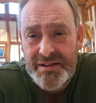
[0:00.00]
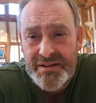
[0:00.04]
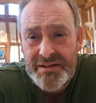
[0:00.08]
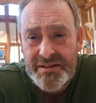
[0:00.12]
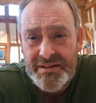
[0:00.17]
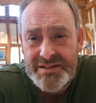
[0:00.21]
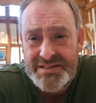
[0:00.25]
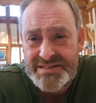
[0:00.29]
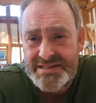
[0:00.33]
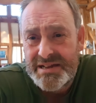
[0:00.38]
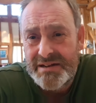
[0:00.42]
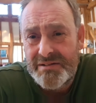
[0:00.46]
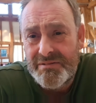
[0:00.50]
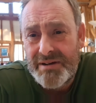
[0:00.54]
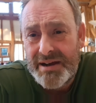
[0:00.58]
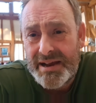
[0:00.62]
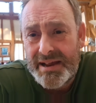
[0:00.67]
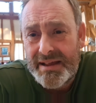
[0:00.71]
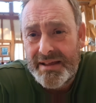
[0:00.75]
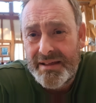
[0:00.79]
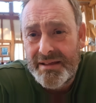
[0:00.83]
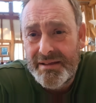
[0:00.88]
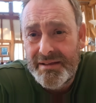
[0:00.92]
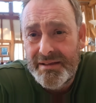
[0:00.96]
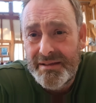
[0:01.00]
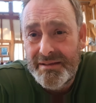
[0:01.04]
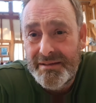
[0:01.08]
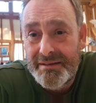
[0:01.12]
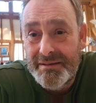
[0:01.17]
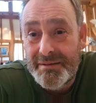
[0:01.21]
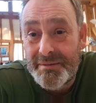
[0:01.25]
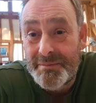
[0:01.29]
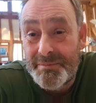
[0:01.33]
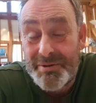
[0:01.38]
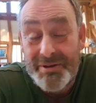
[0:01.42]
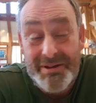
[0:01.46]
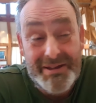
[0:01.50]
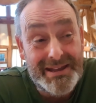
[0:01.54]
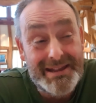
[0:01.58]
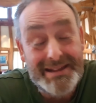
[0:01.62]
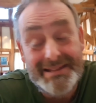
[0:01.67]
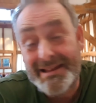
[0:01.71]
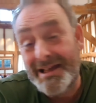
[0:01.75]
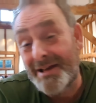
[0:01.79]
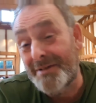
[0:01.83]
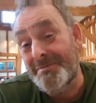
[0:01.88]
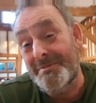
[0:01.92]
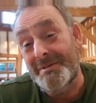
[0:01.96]
you're still a rat. But
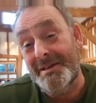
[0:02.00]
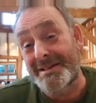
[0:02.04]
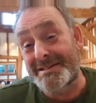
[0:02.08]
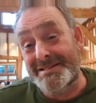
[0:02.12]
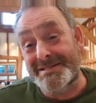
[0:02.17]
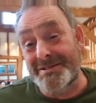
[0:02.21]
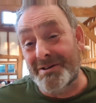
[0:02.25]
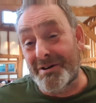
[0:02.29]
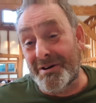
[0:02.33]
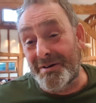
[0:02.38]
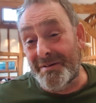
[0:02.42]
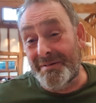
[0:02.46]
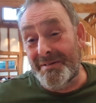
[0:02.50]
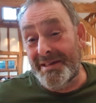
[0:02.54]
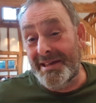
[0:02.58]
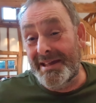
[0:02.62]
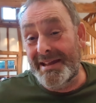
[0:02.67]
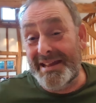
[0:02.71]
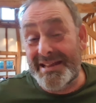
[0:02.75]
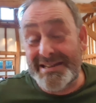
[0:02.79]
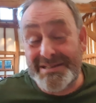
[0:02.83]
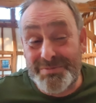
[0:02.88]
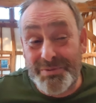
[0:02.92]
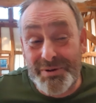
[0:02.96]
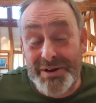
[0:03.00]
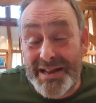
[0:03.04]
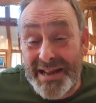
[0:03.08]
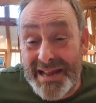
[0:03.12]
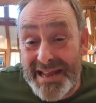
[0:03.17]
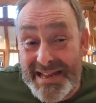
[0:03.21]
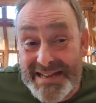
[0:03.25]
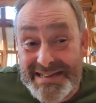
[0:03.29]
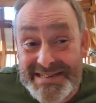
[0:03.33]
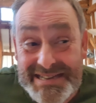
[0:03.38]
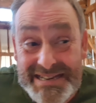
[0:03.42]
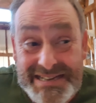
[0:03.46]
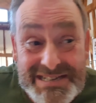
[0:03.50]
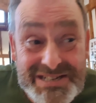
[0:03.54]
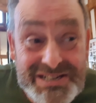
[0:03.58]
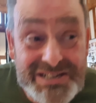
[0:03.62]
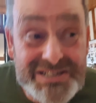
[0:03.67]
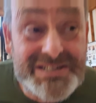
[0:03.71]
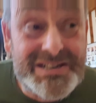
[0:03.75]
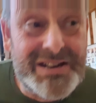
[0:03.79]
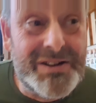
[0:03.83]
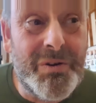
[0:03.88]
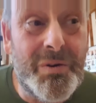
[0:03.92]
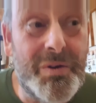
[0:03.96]
no, it's not. It is what it is. It's
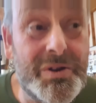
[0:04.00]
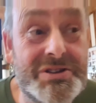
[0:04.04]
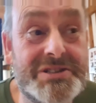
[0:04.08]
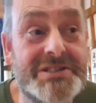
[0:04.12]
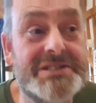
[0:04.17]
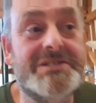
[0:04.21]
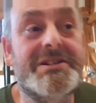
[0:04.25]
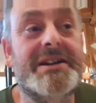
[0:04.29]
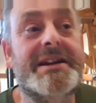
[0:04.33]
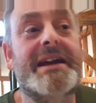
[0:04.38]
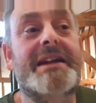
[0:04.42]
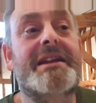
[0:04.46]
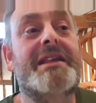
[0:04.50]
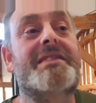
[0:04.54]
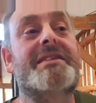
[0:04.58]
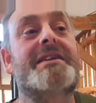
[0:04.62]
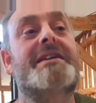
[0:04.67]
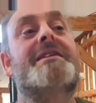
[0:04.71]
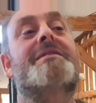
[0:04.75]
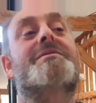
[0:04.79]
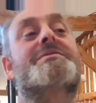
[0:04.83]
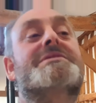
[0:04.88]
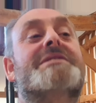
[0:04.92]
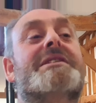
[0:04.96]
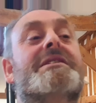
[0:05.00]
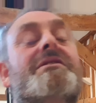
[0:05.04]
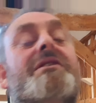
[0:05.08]
just an auction. It's like anything else in